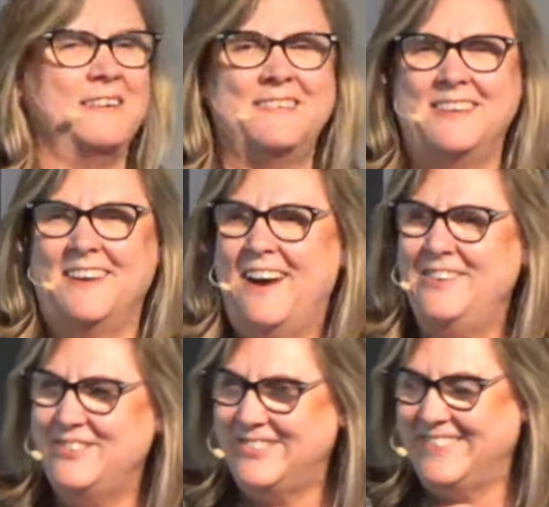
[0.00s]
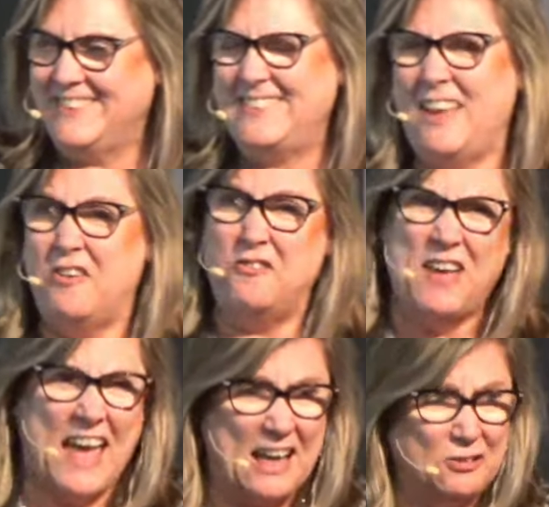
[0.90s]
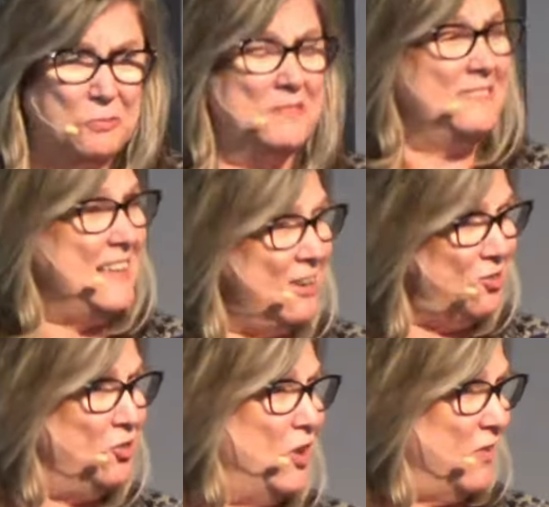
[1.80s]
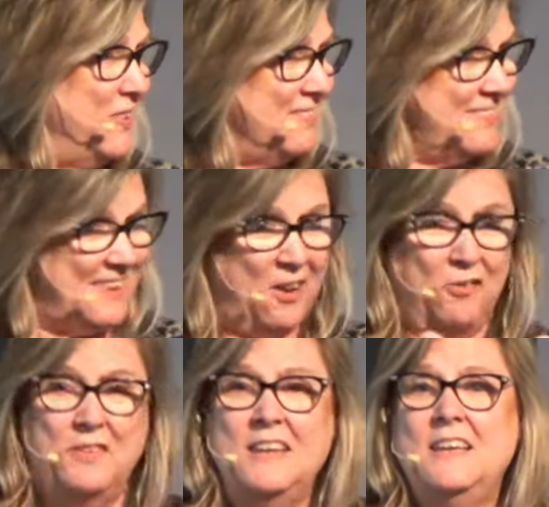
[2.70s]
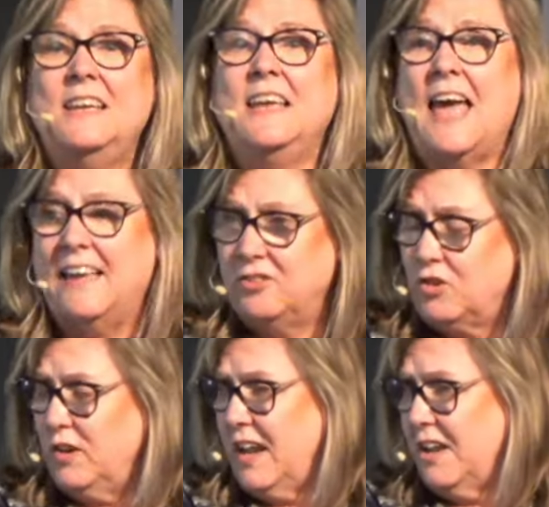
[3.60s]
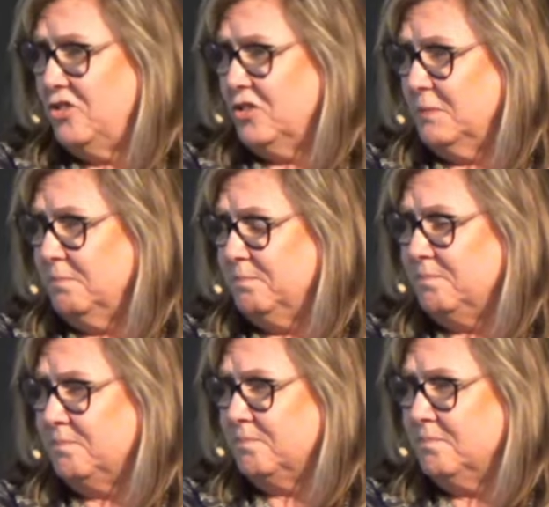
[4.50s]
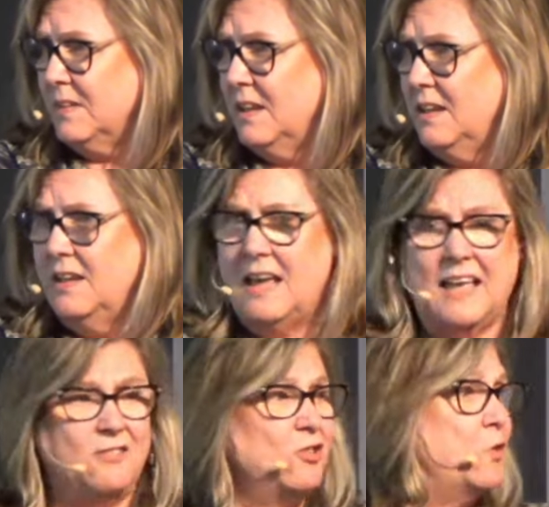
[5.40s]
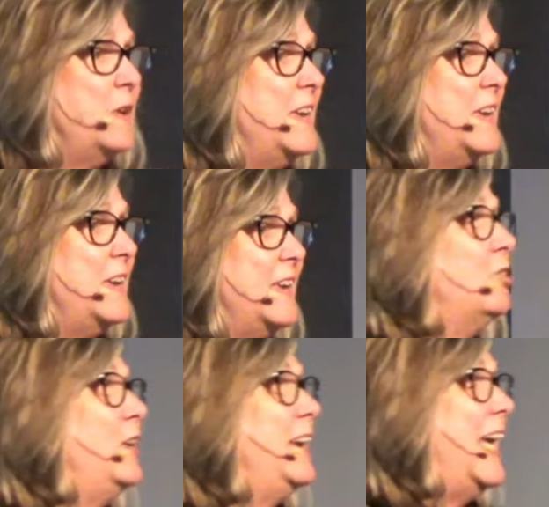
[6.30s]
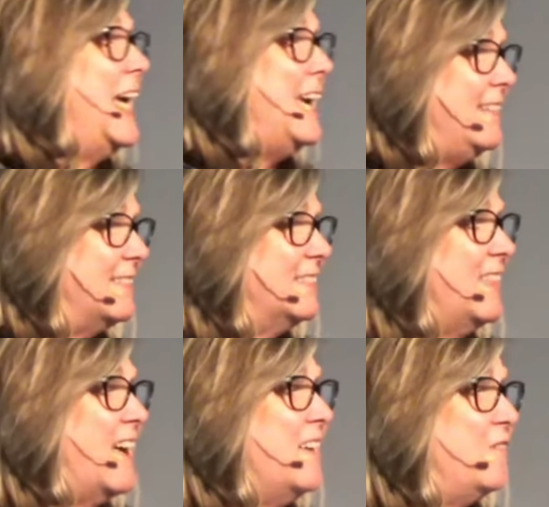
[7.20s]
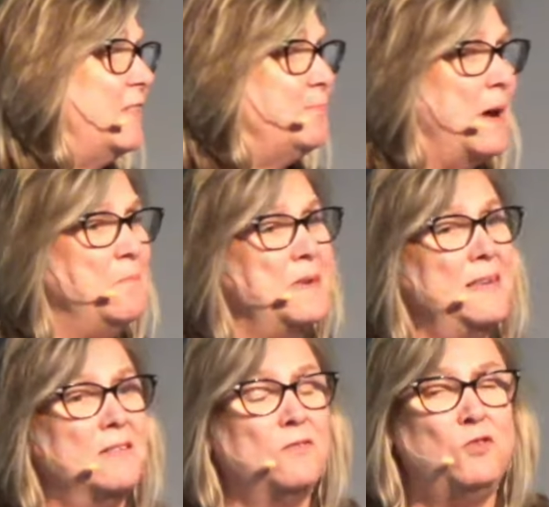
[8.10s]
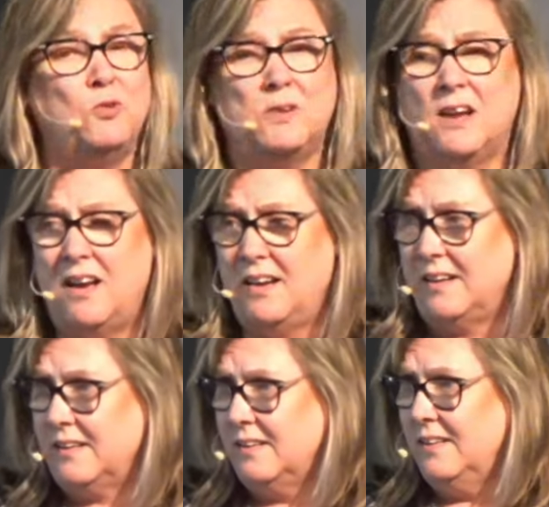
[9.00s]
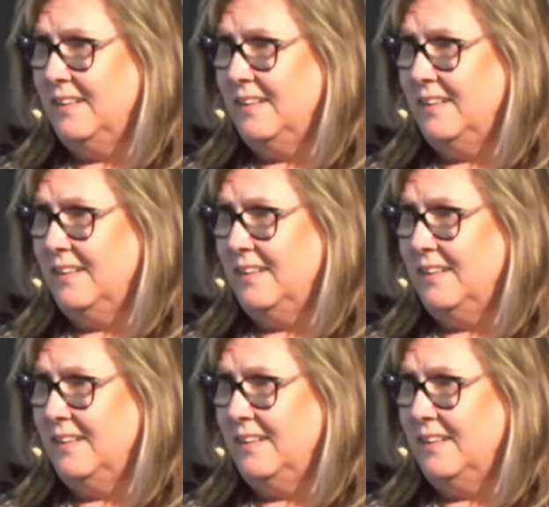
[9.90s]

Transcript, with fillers: is the self-actualization of itself as creation. And so it creates life by means of you and I.